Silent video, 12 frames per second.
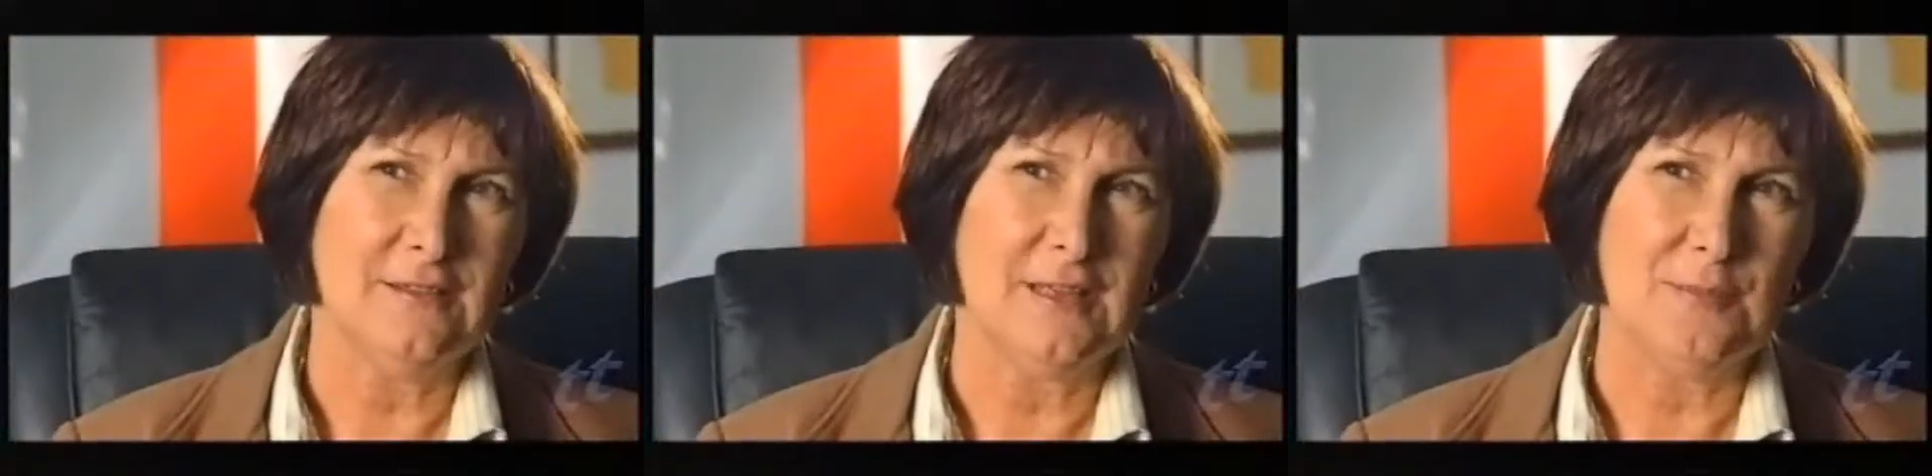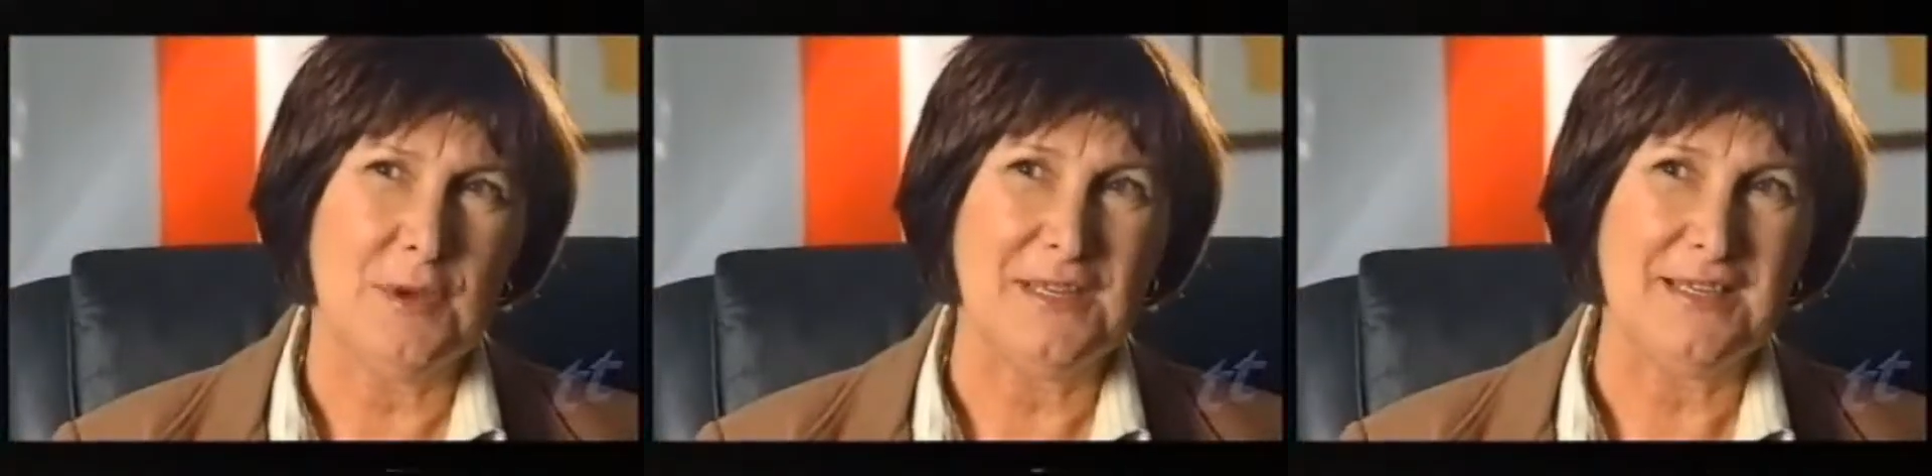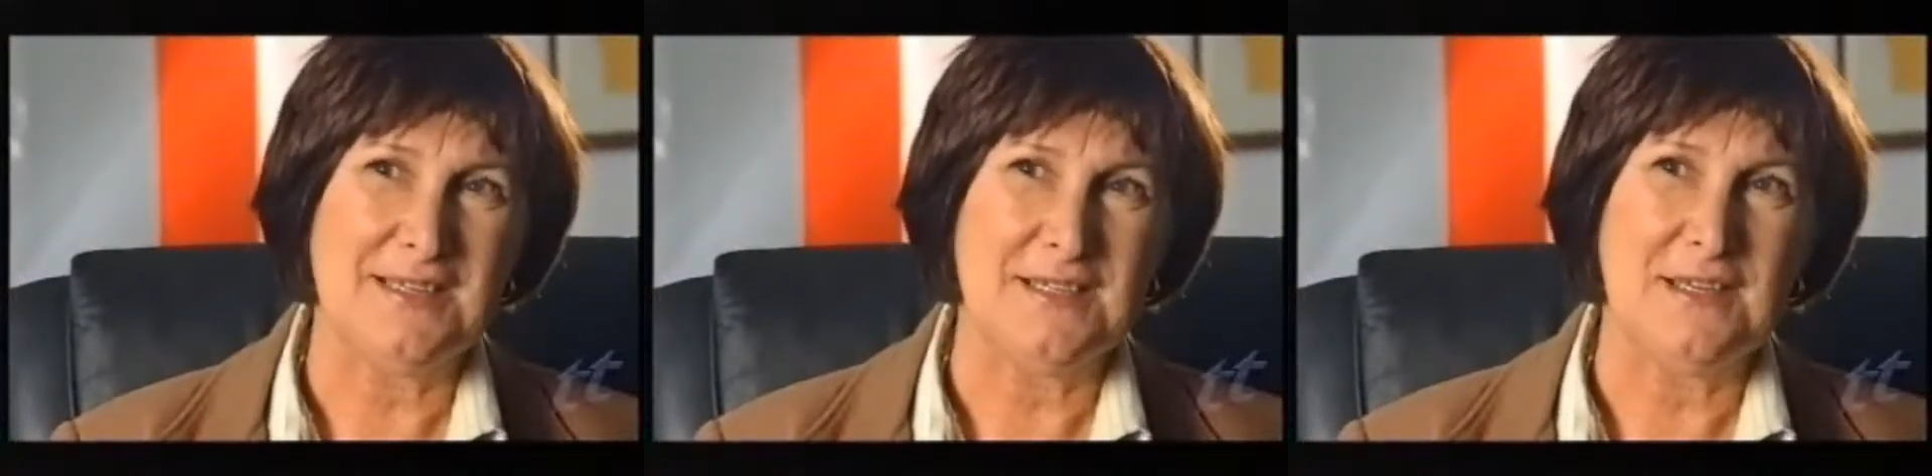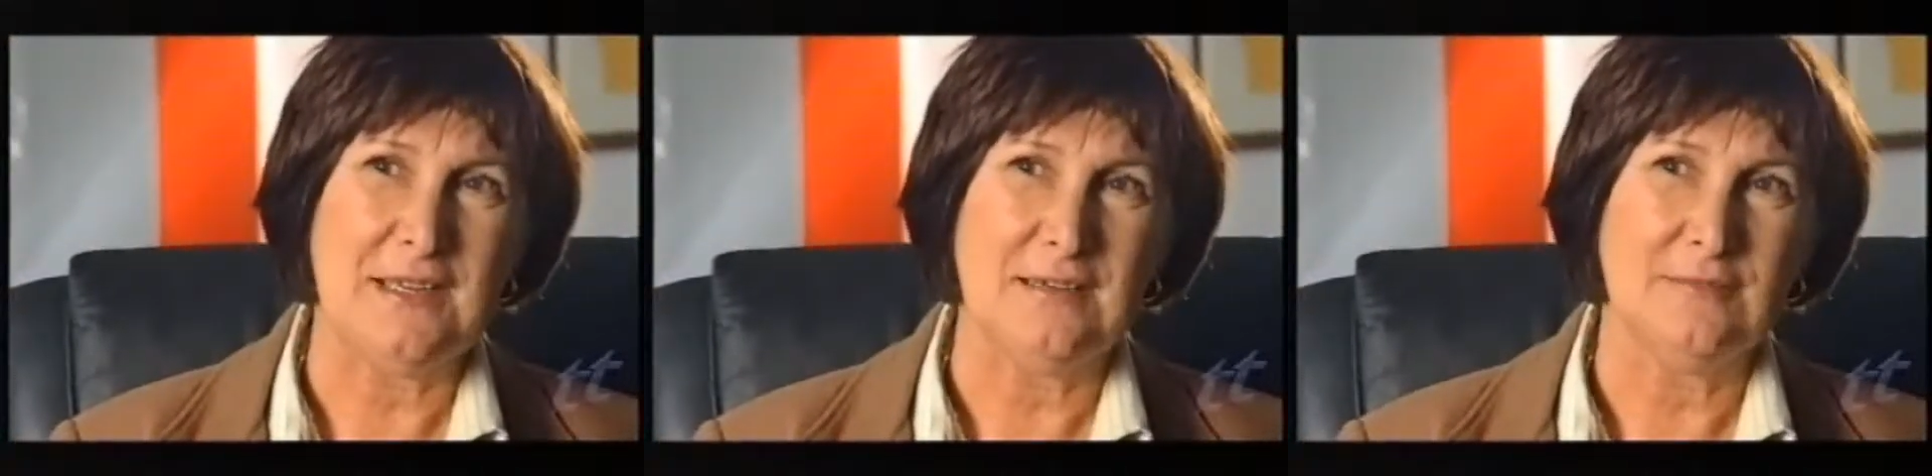that money is
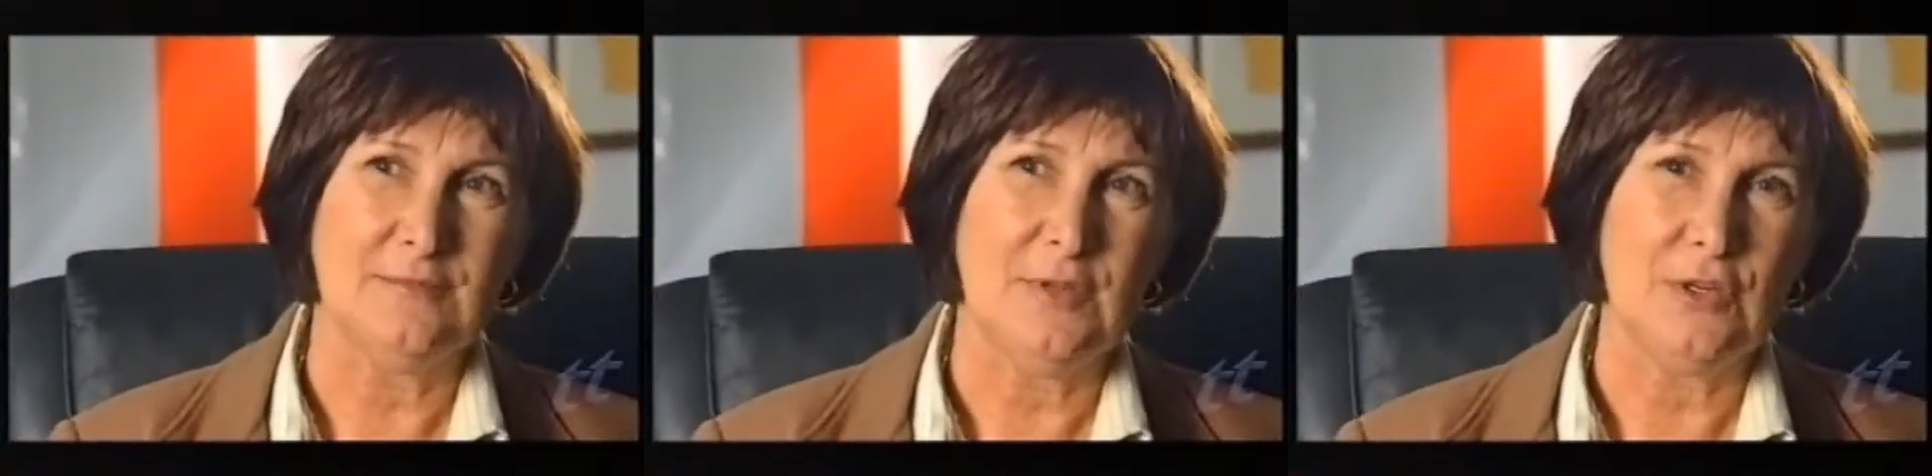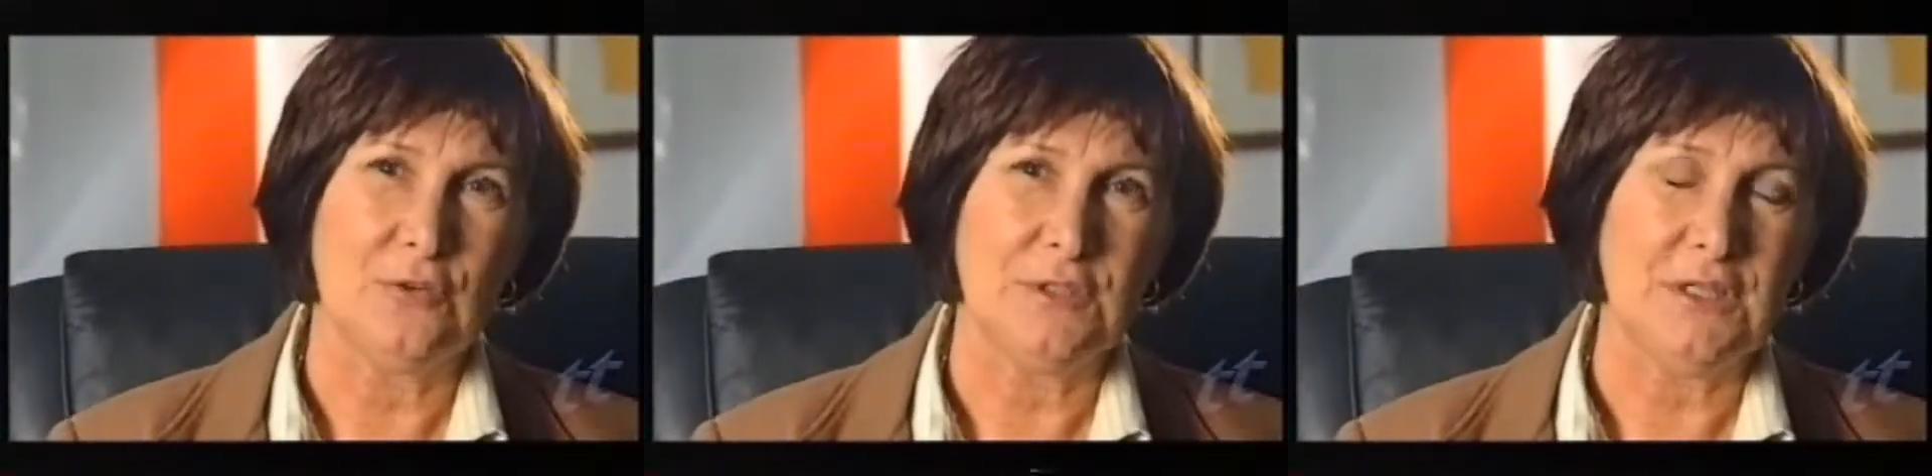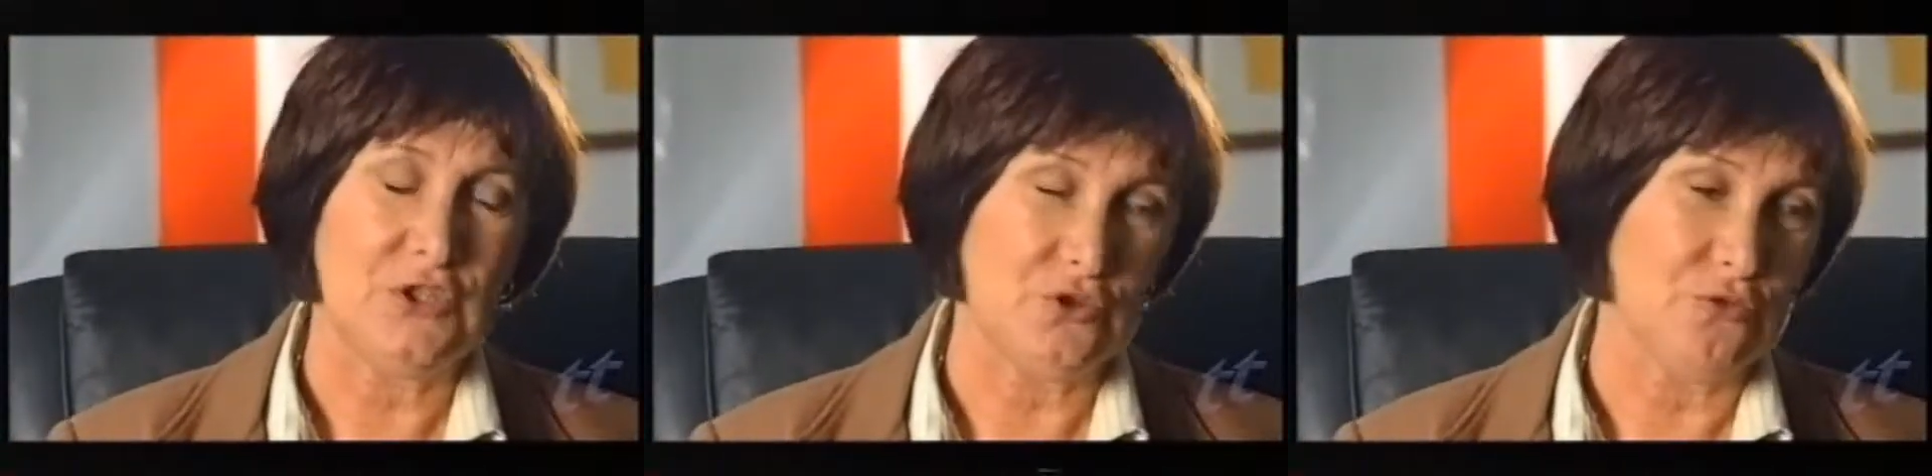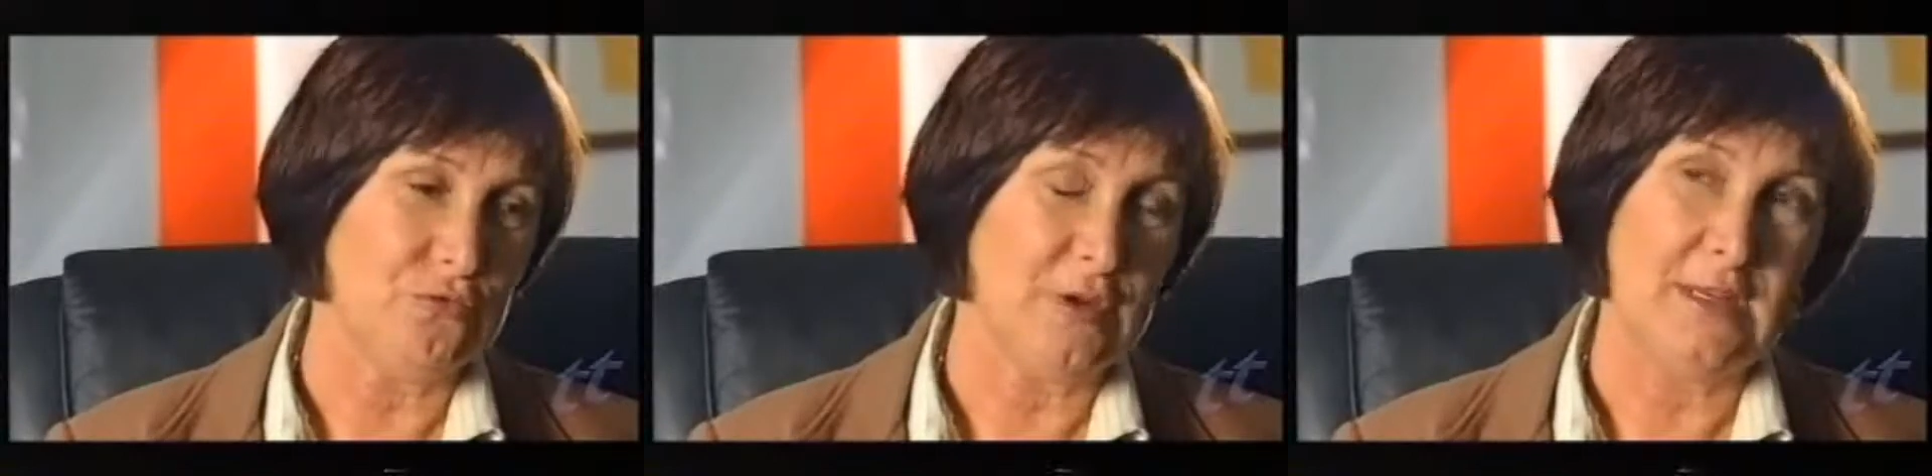sitting, because it
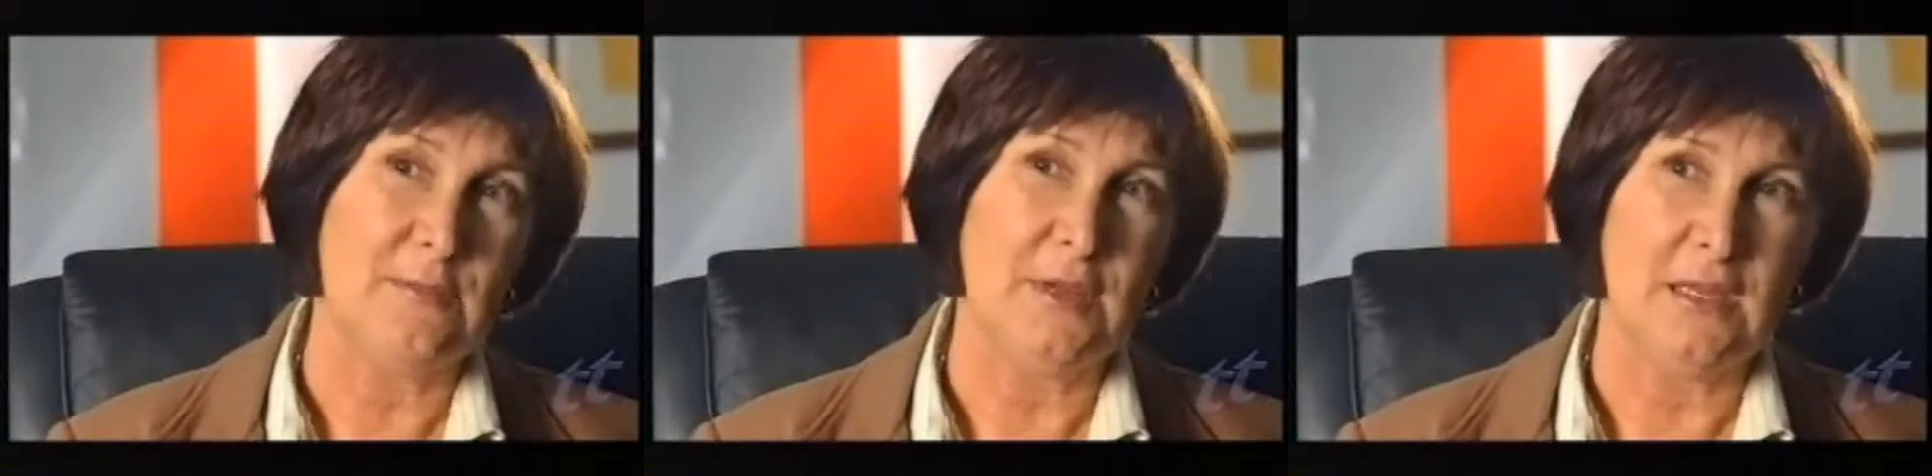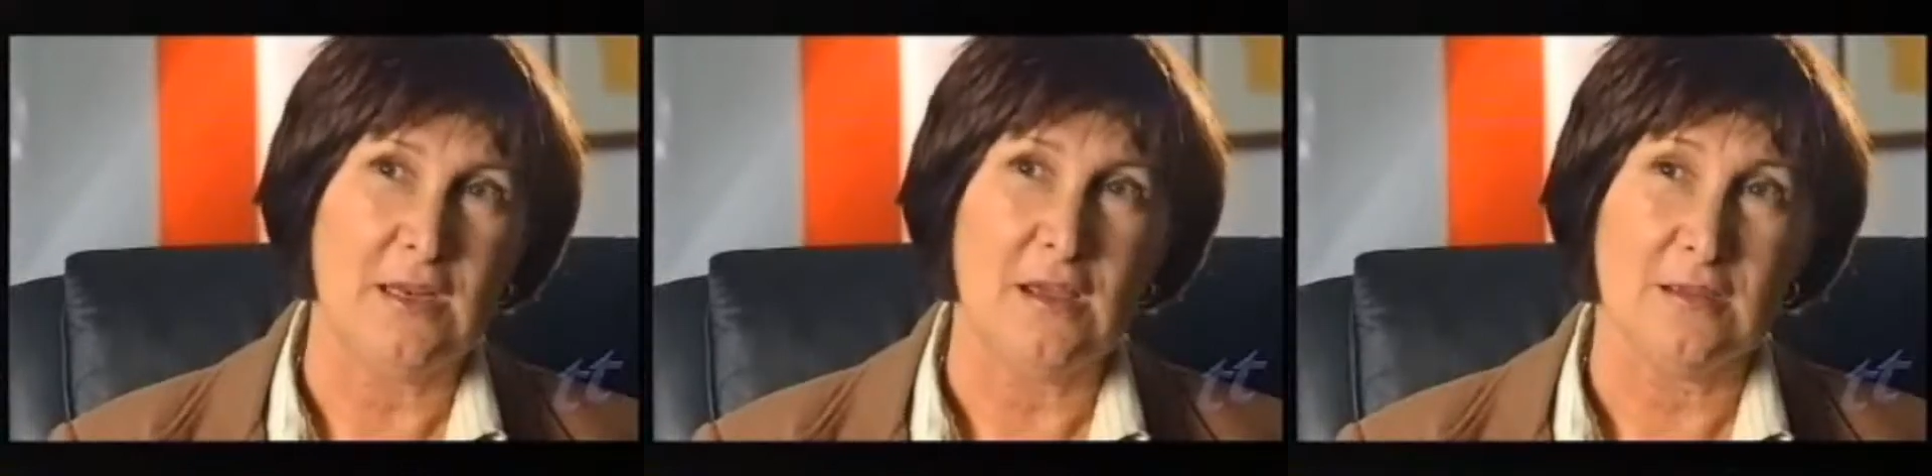should really be in